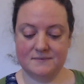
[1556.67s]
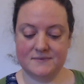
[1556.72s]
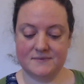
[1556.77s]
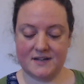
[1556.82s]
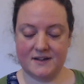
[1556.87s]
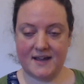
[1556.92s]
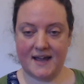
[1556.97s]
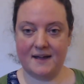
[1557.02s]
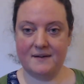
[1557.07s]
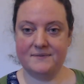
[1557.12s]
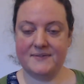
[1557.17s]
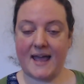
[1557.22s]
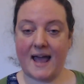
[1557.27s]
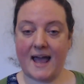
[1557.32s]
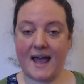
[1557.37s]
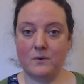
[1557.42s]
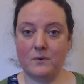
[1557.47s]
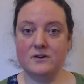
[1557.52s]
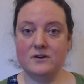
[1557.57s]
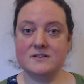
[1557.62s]
So yeah,
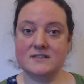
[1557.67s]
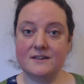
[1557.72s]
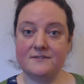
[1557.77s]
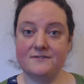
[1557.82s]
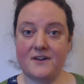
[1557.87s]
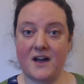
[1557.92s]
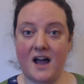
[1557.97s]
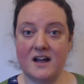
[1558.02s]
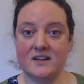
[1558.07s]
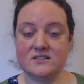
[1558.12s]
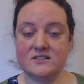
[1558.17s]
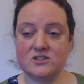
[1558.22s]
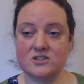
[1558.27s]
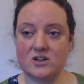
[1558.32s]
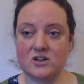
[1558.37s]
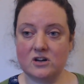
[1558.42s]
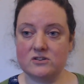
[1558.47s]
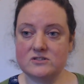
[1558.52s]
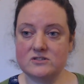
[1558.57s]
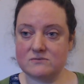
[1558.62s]
that was the first
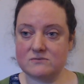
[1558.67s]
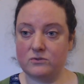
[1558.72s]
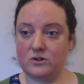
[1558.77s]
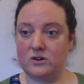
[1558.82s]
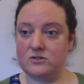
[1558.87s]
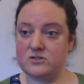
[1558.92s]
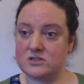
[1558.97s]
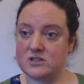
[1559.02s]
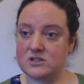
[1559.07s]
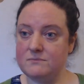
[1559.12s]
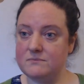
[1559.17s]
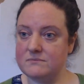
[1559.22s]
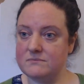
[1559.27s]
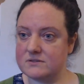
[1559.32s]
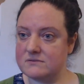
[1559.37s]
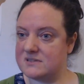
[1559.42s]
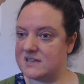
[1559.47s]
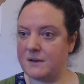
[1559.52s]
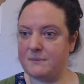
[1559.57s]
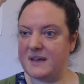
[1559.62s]
costume
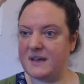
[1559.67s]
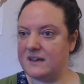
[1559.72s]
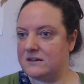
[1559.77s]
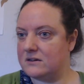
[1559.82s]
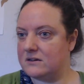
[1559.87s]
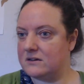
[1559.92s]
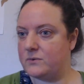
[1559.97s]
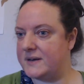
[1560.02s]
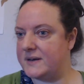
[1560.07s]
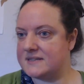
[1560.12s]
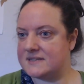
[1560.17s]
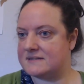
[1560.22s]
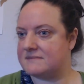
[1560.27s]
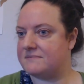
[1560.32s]
sewing quiz